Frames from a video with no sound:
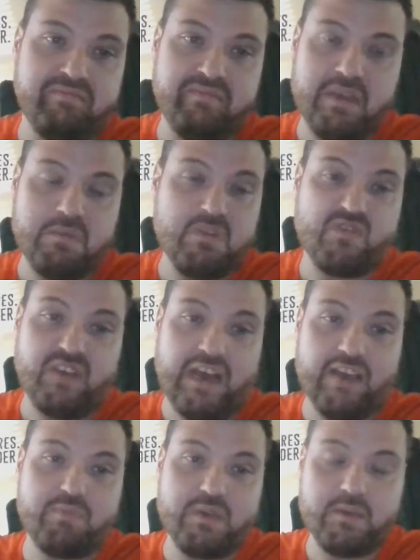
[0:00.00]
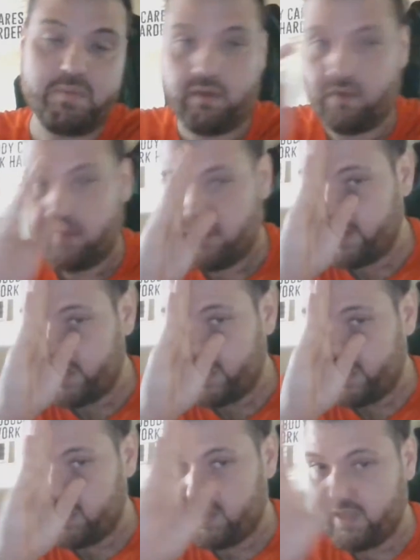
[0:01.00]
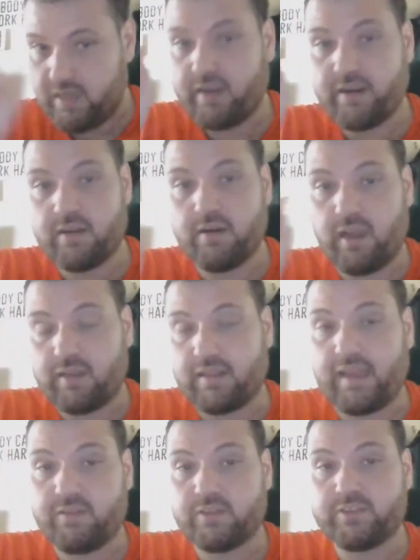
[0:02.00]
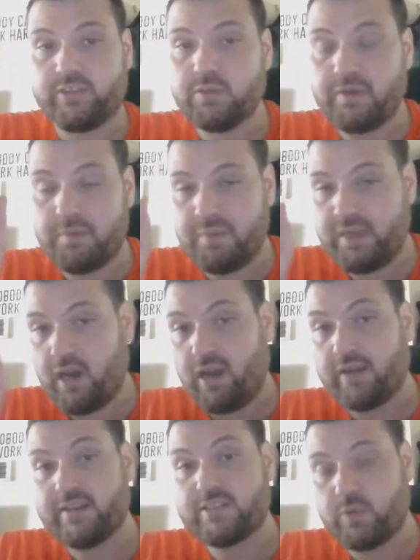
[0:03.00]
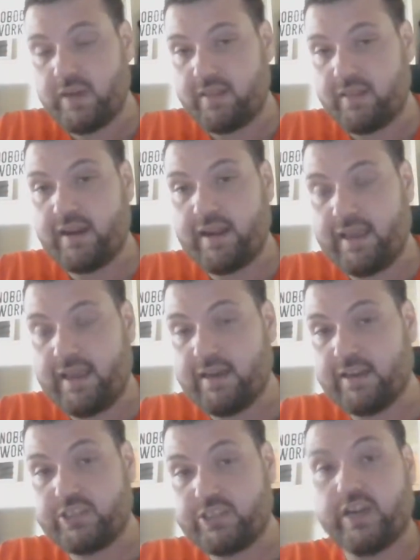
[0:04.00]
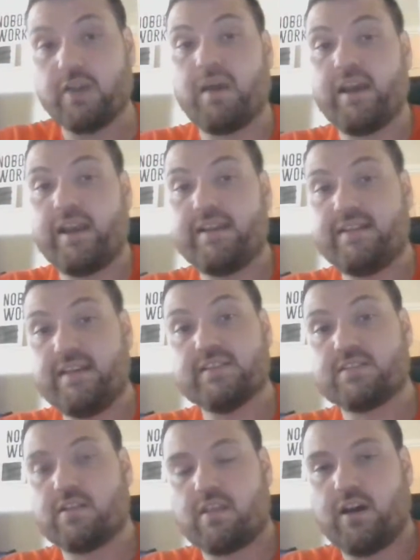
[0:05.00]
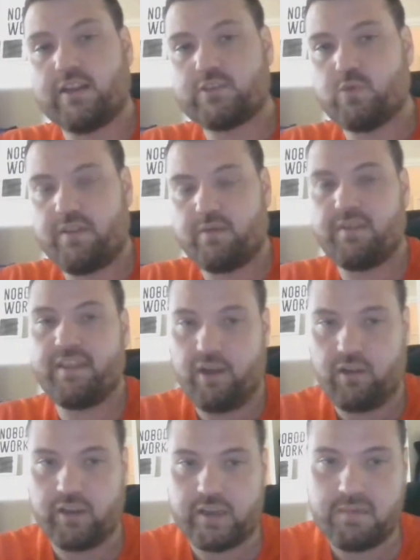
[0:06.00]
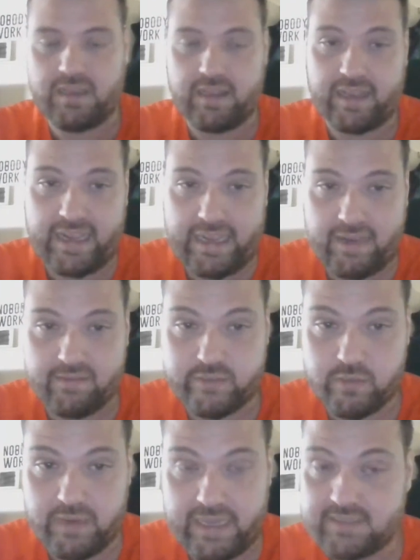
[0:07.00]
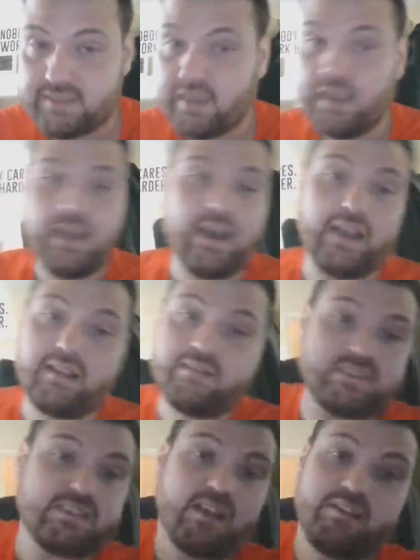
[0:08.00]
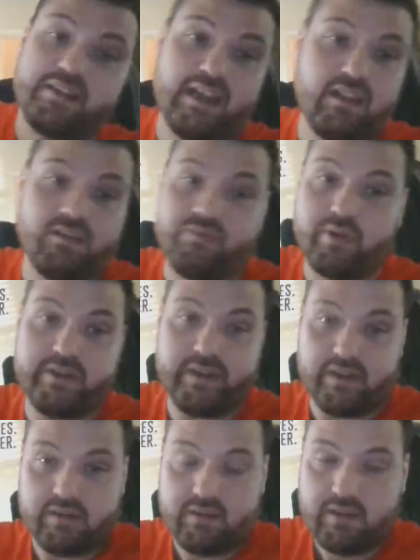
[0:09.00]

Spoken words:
maybe 5 people that I can get on a level to and be honest with and share my ideas and thoughts with when they don't look at me like I have 2 heads. I live in Southern California.